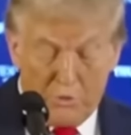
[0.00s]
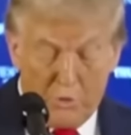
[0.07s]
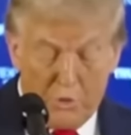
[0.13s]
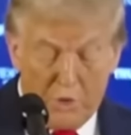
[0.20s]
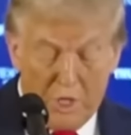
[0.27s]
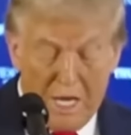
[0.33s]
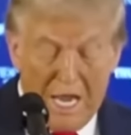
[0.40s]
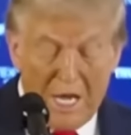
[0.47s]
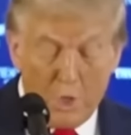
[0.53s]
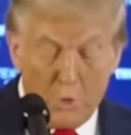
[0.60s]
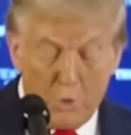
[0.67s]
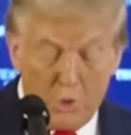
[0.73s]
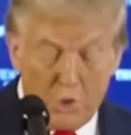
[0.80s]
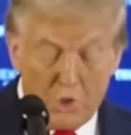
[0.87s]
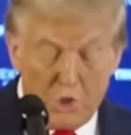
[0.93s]
for the
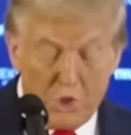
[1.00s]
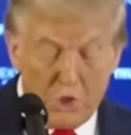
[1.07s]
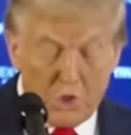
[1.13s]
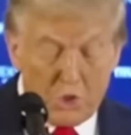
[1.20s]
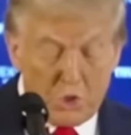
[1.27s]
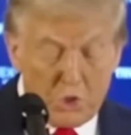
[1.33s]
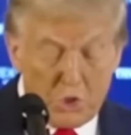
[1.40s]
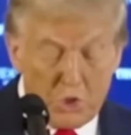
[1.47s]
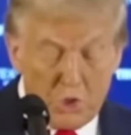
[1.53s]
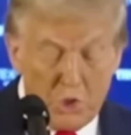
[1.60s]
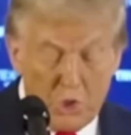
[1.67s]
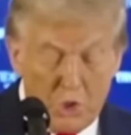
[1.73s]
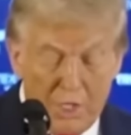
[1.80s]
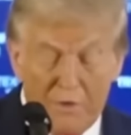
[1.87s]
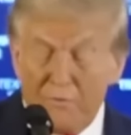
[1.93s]
anguish she's
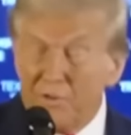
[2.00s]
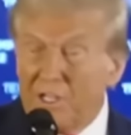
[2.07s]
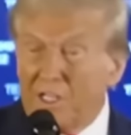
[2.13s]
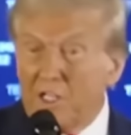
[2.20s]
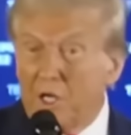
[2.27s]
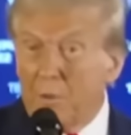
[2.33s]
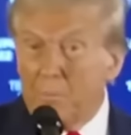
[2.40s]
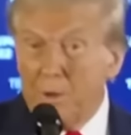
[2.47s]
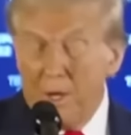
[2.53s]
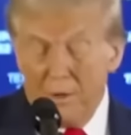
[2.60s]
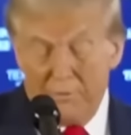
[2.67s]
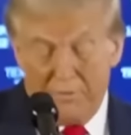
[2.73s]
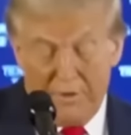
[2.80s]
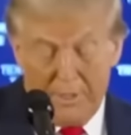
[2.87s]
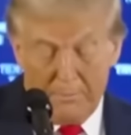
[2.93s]
inflicted
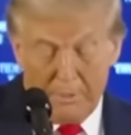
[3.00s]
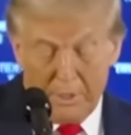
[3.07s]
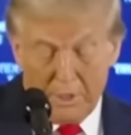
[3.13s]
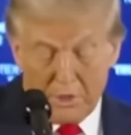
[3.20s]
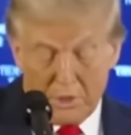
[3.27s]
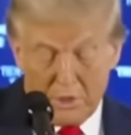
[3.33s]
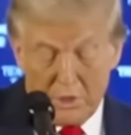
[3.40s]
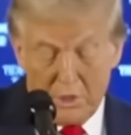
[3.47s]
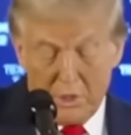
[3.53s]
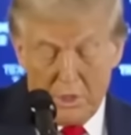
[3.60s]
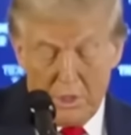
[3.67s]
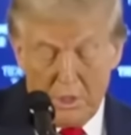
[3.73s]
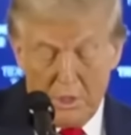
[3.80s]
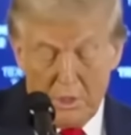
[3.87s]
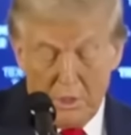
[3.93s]
upon families
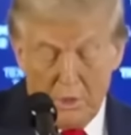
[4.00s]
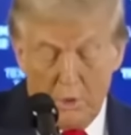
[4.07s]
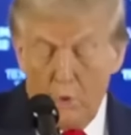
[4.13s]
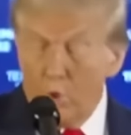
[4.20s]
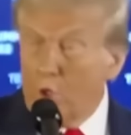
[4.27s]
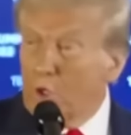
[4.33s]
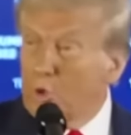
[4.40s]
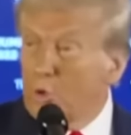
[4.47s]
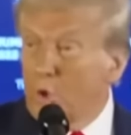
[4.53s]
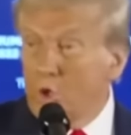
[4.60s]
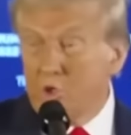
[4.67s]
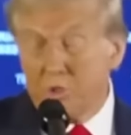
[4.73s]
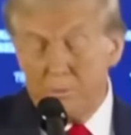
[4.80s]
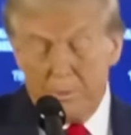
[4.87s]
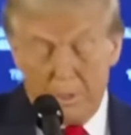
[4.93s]
all
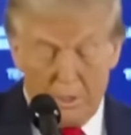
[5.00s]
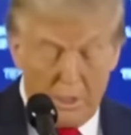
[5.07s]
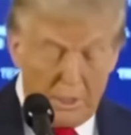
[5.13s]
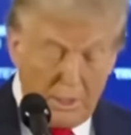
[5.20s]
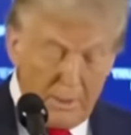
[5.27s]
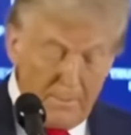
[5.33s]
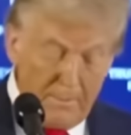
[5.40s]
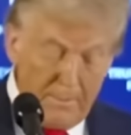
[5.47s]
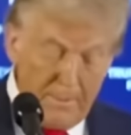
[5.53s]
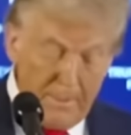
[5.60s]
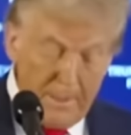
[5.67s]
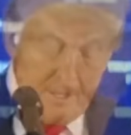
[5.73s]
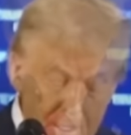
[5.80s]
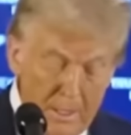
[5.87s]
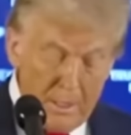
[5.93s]
across America.
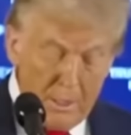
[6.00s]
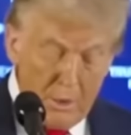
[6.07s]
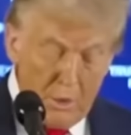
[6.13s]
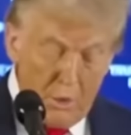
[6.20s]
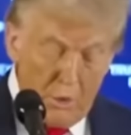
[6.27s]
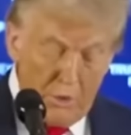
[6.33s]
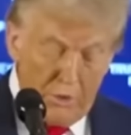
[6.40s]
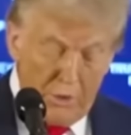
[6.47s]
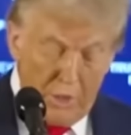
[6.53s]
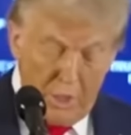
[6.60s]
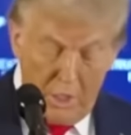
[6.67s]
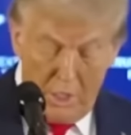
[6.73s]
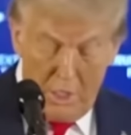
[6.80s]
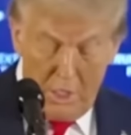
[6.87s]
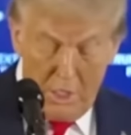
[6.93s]
On
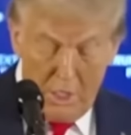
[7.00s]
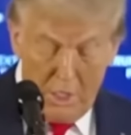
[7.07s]
the